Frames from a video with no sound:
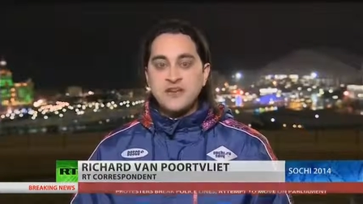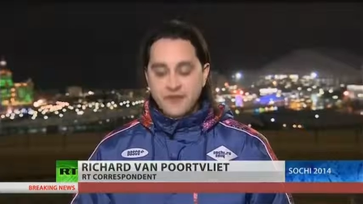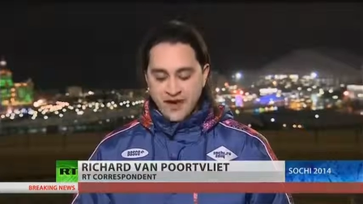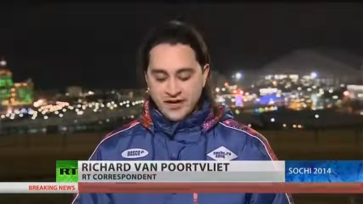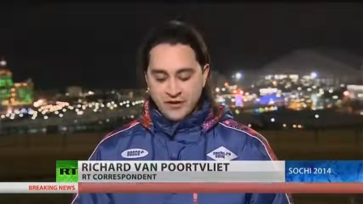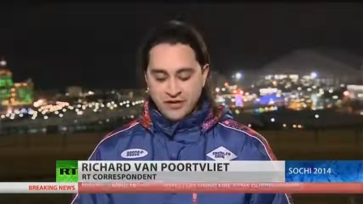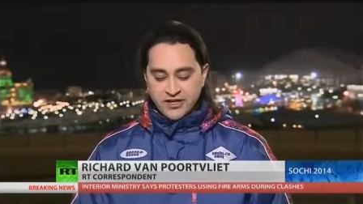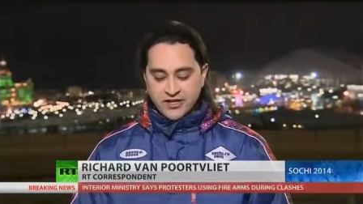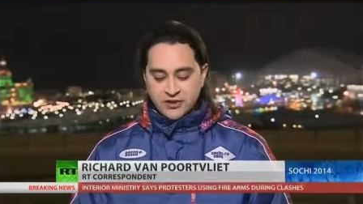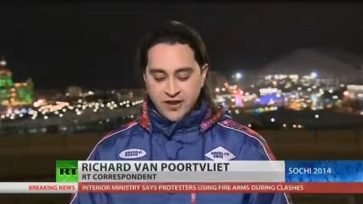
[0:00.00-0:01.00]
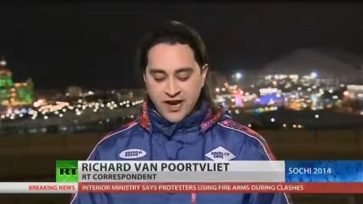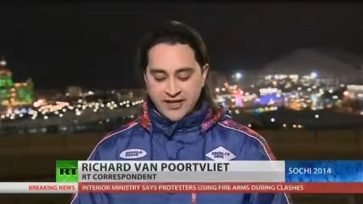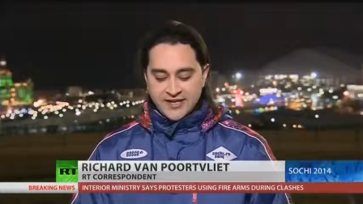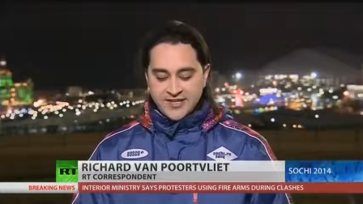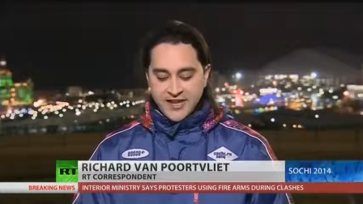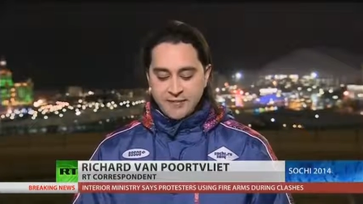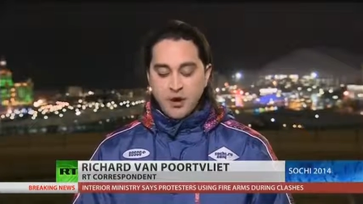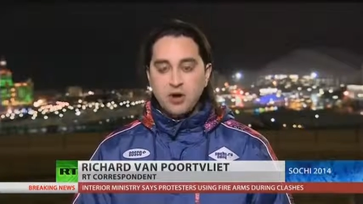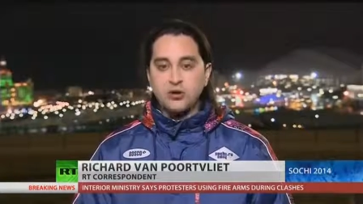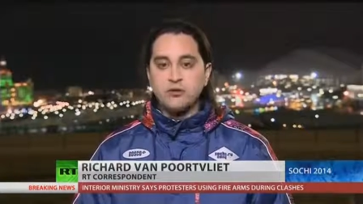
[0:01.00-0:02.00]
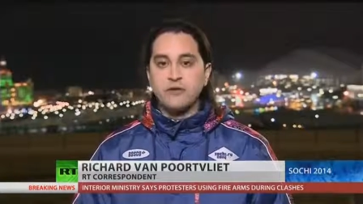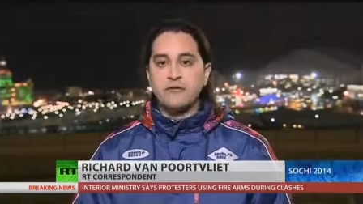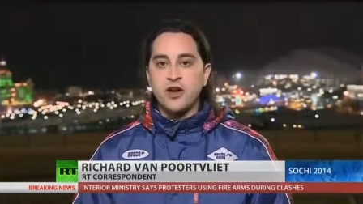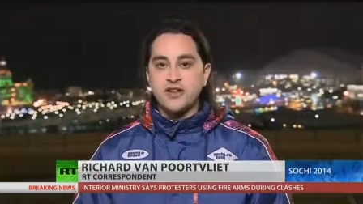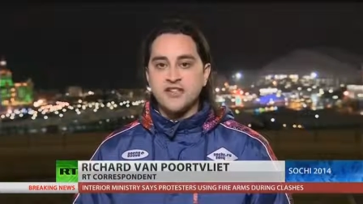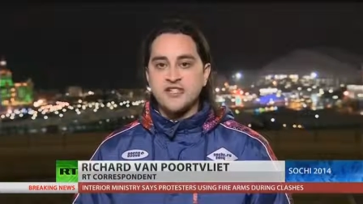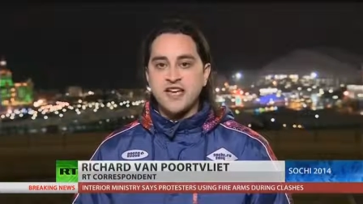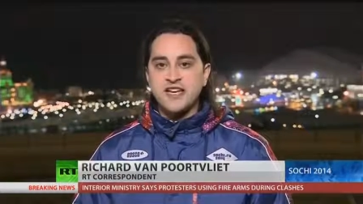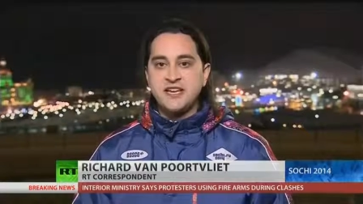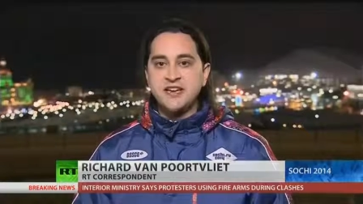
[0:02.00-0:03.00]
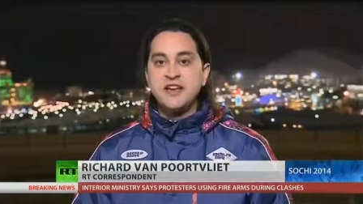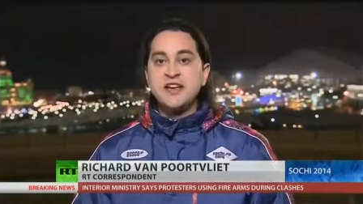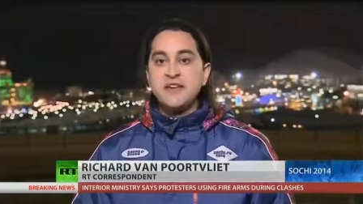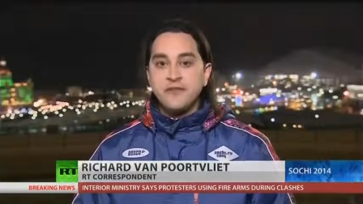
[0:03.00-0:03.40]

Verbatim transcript: That going to Alex Deibold. while France taking